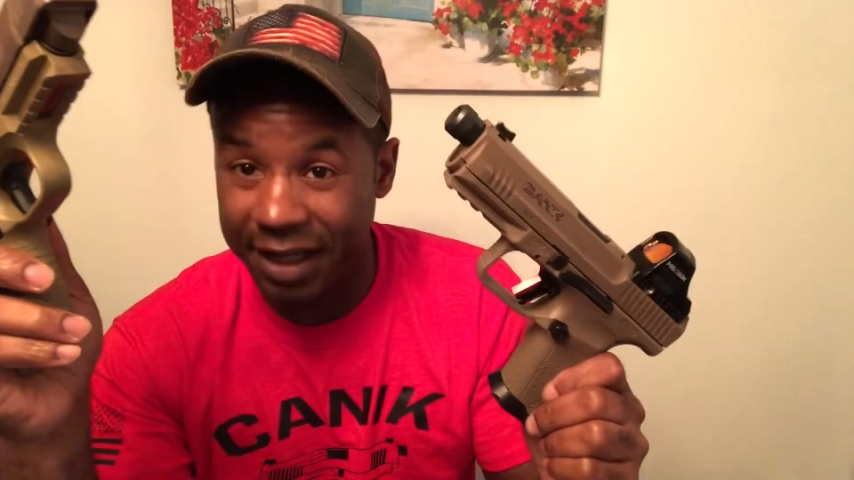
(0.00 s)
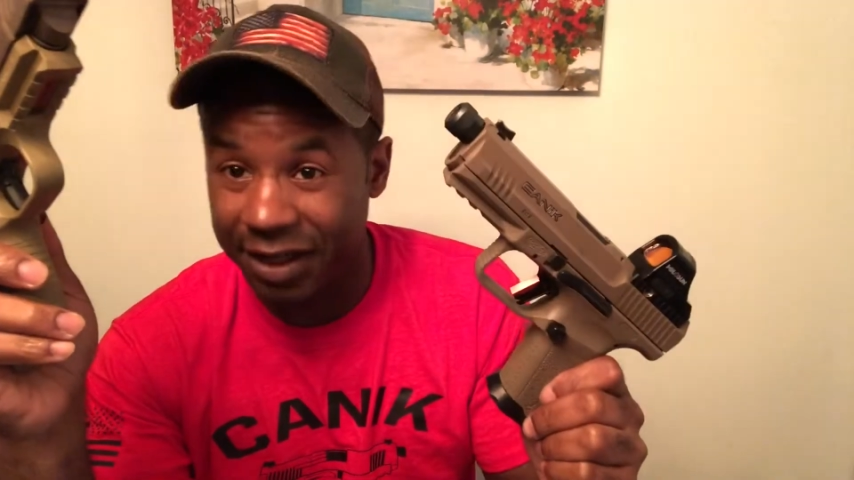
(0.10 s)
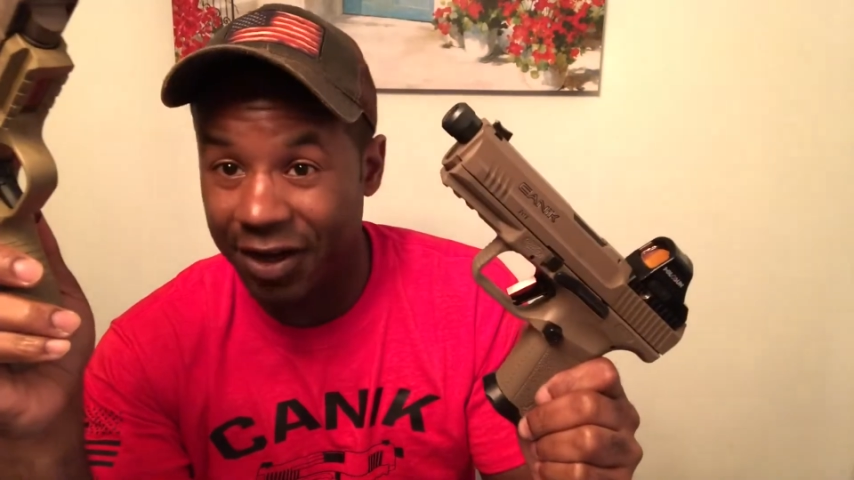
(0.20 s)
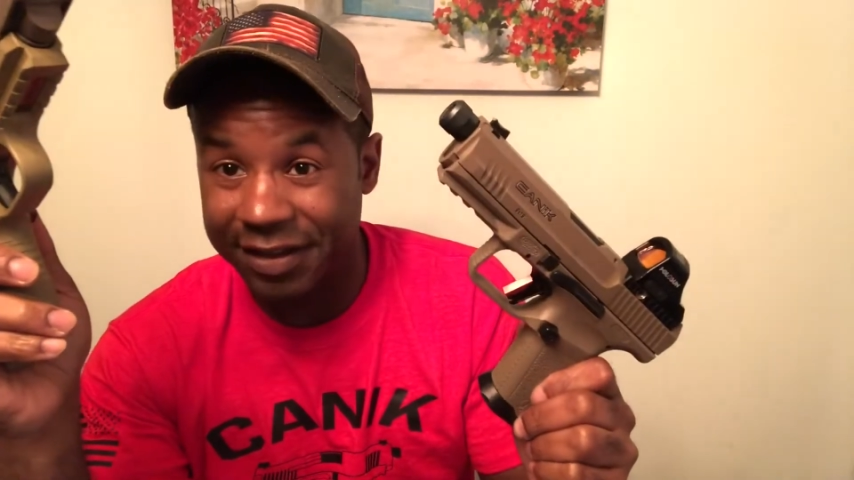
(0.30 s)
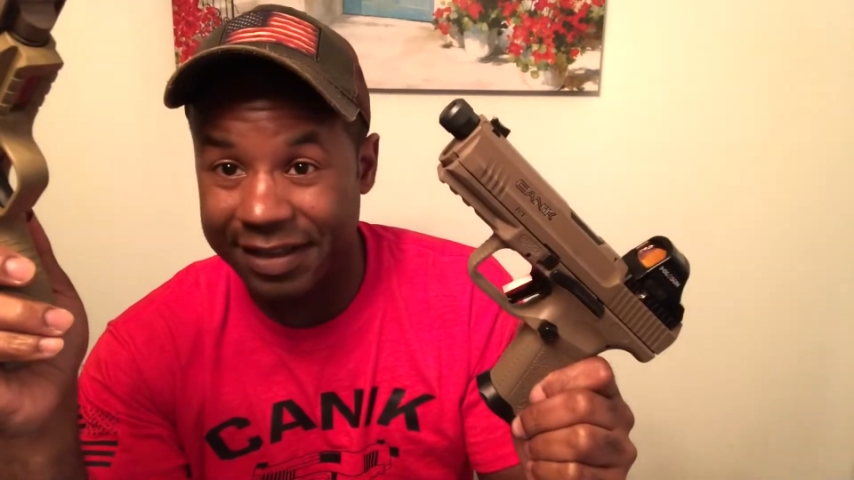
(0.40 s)
and
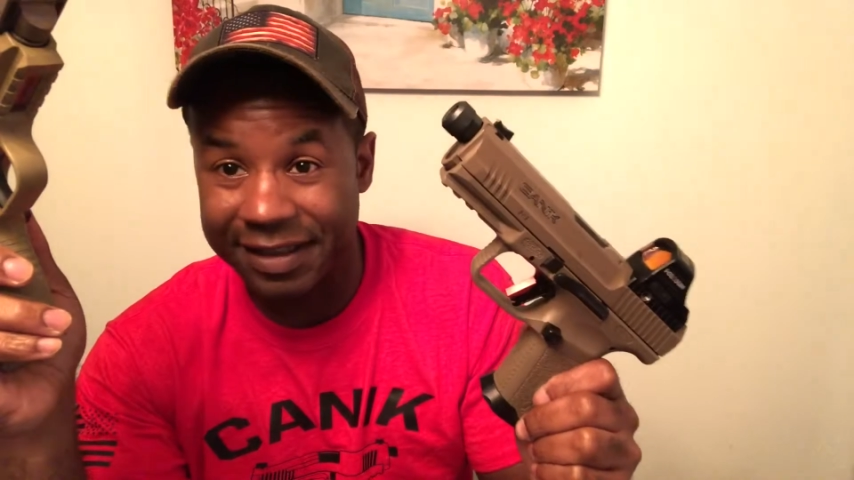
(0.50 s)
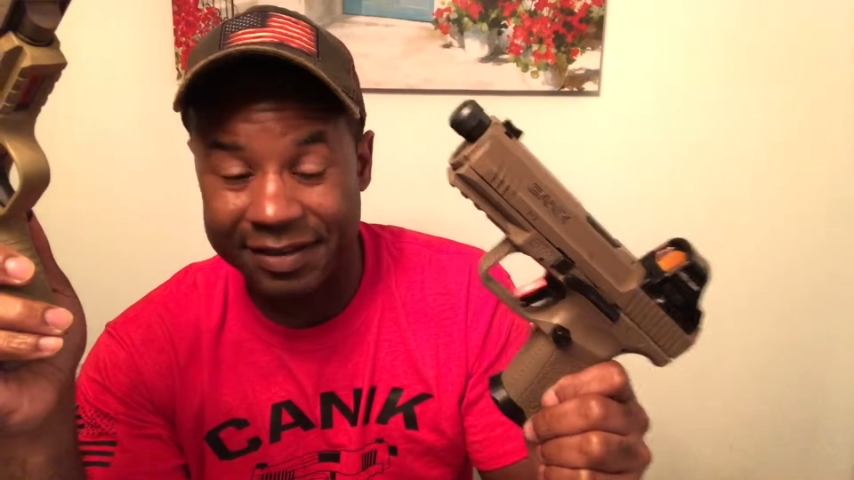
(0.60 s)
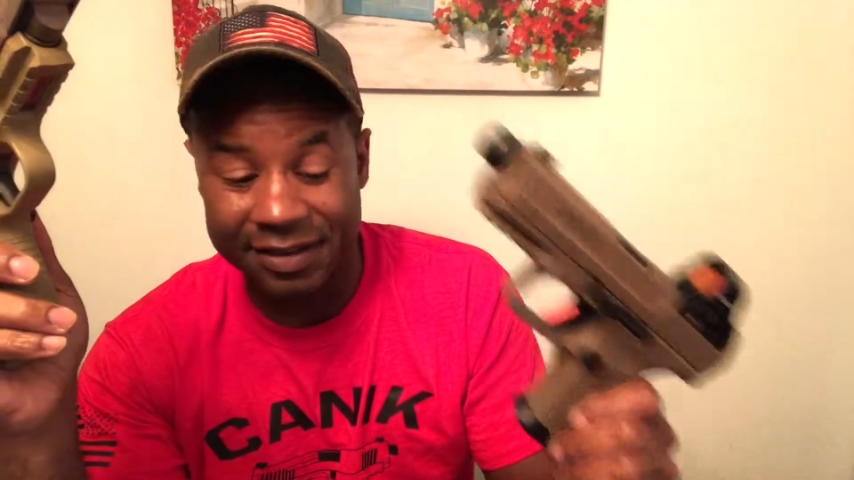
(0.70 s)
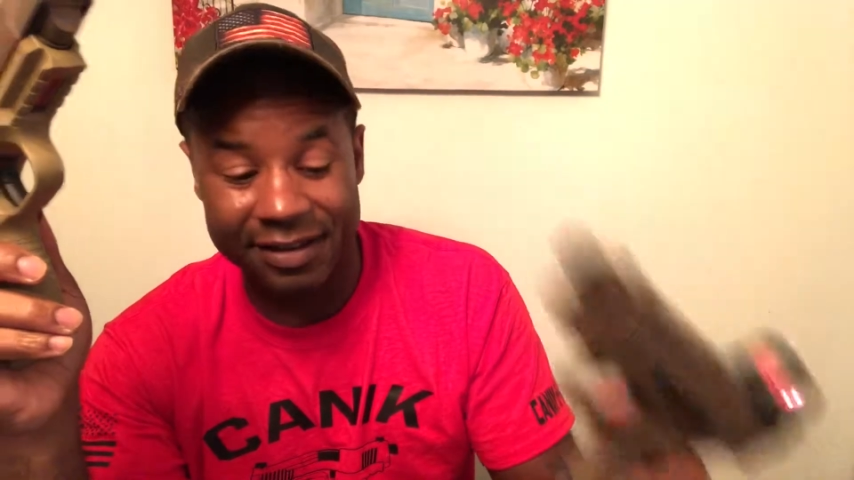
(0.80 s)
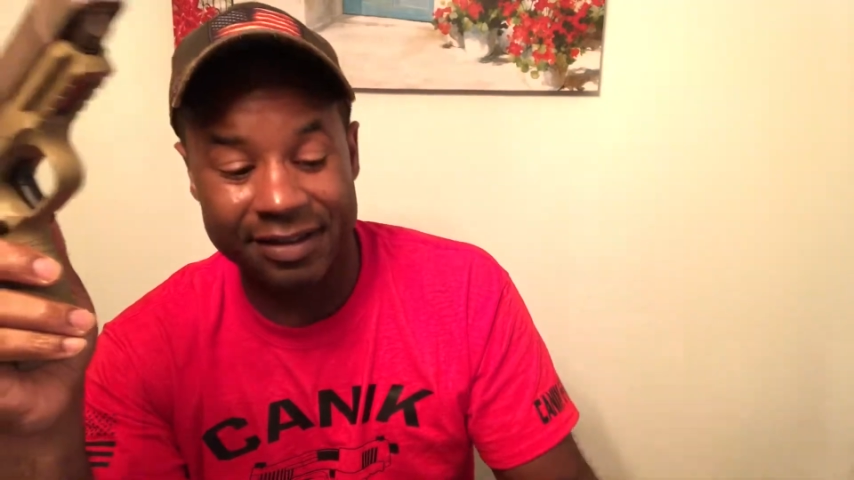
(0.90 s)
costs less
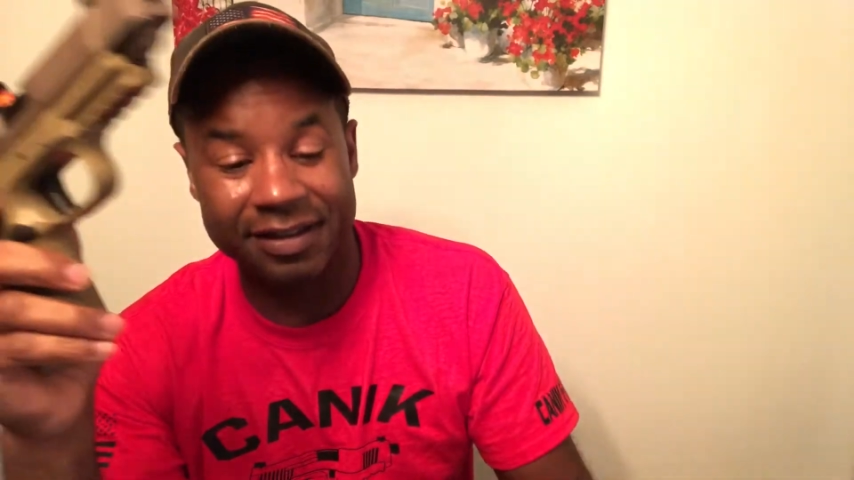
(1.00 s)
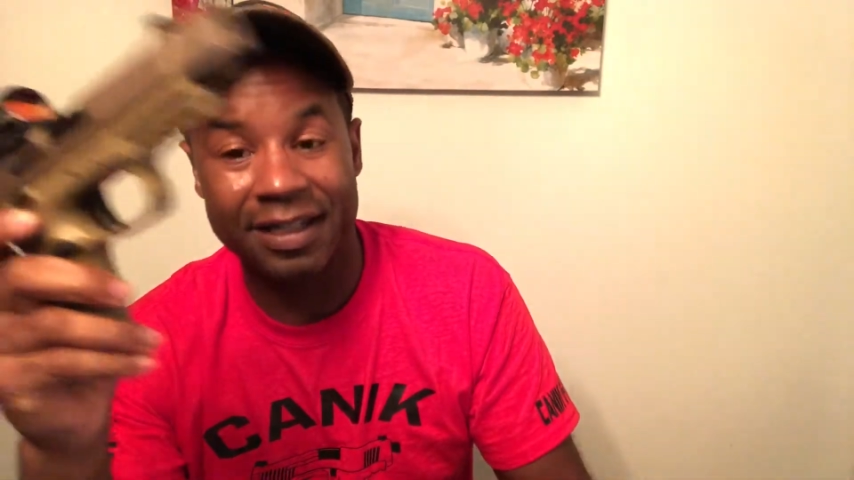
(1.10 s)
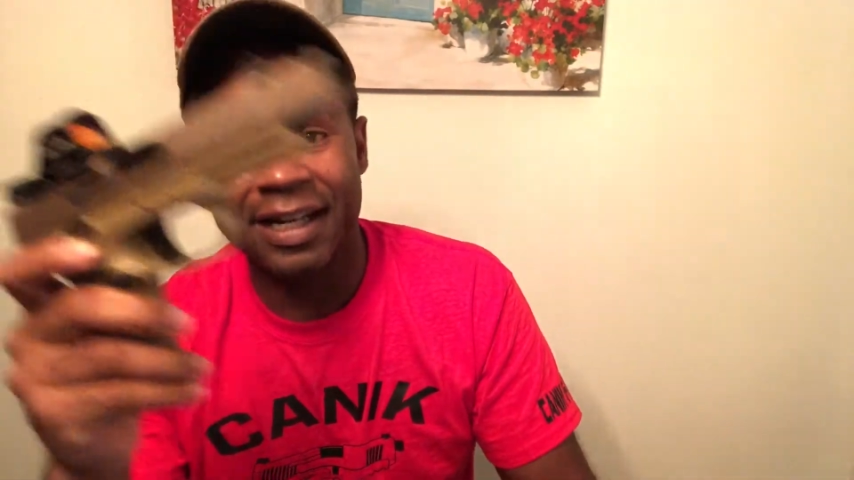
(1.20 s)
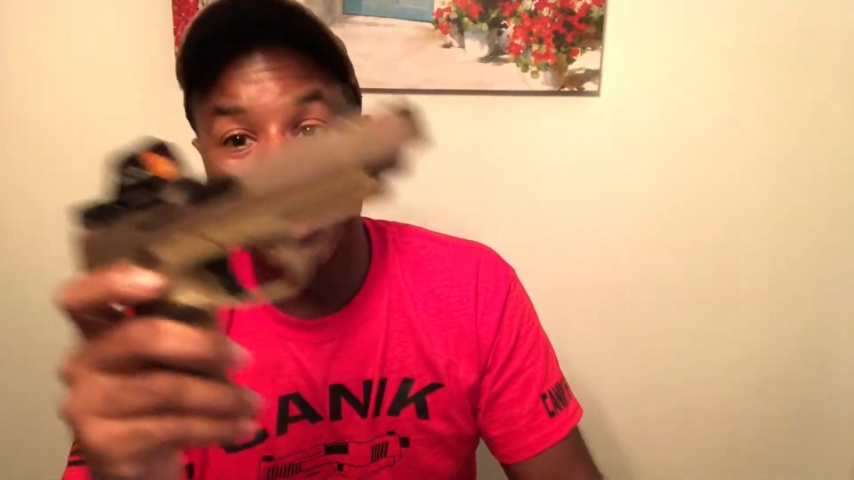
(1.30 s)
than this,